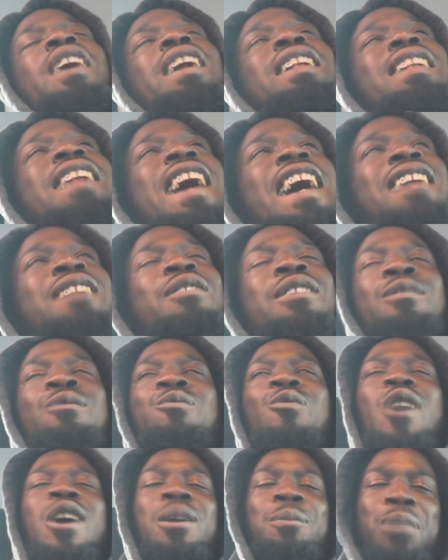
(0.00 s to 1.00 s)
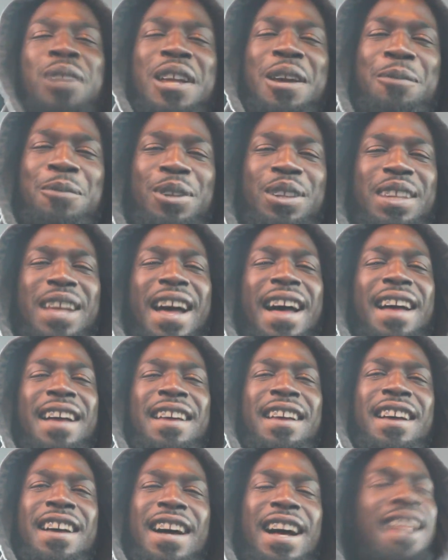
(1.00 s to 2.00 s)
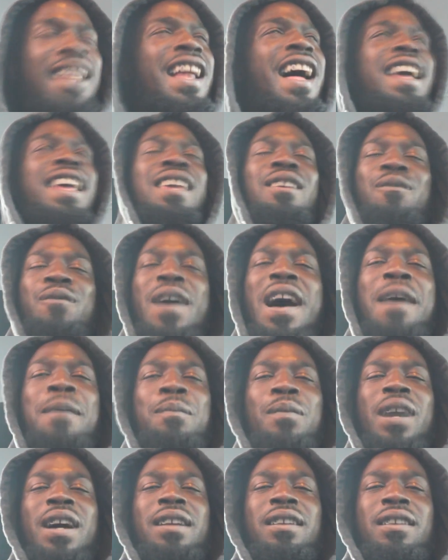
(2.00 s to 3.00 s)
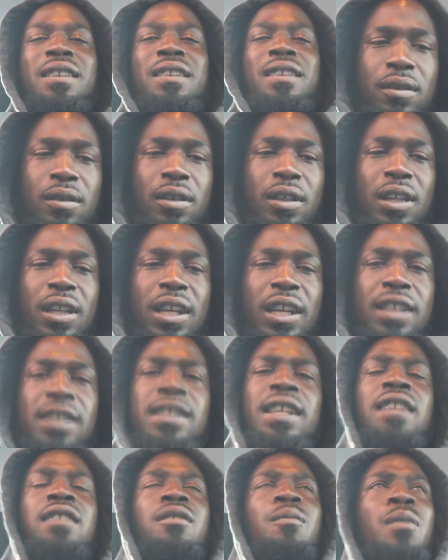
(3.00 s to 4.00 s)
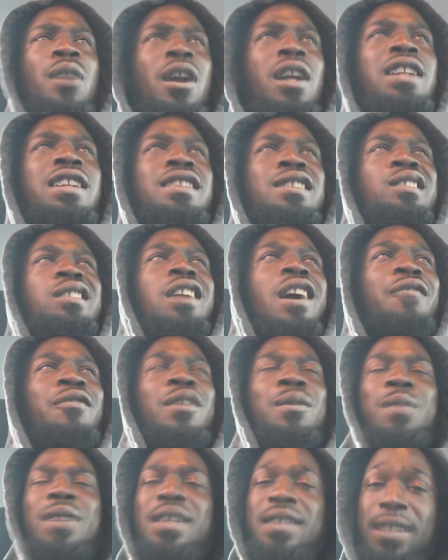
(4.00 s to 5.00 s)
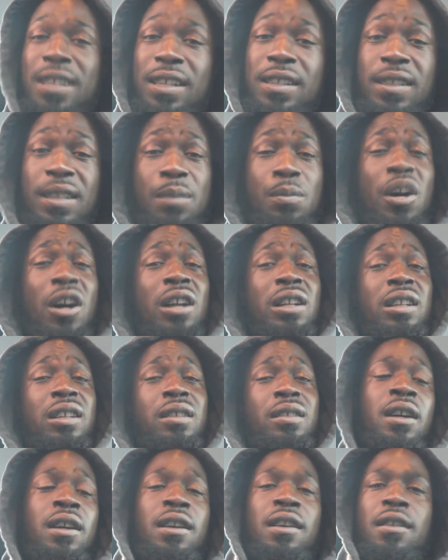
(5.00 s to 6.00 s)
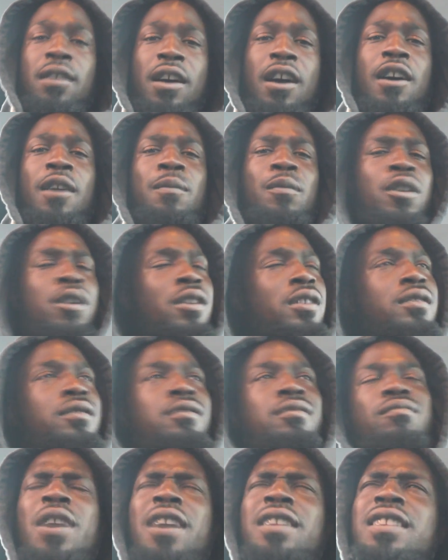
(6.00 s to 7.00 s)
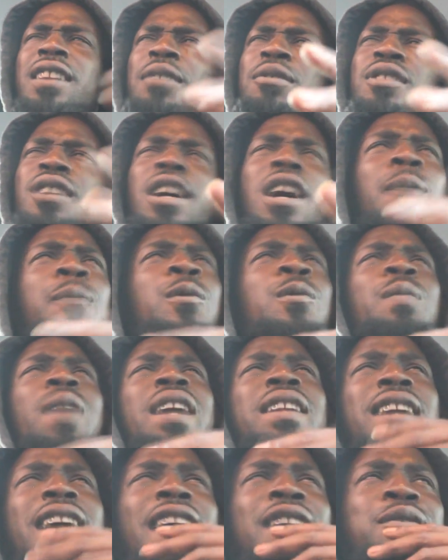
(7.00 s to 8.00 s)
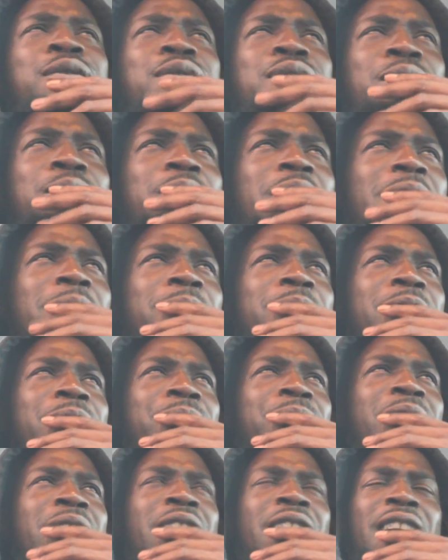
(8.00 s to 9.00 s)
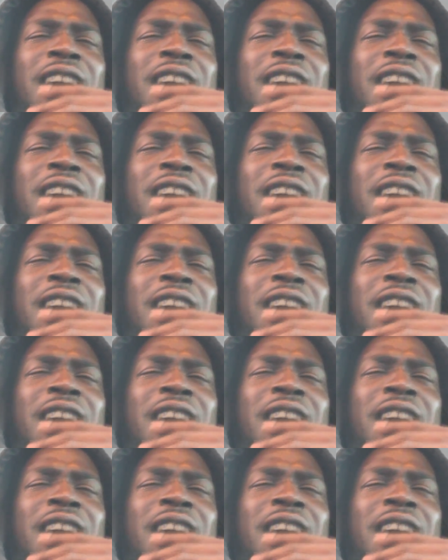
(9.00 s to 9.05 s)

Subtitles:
I like his wordplay with that. I like his vibe, man. He said the Marleys love him. Is he Marley? Because... there was a couple man that I used to work with.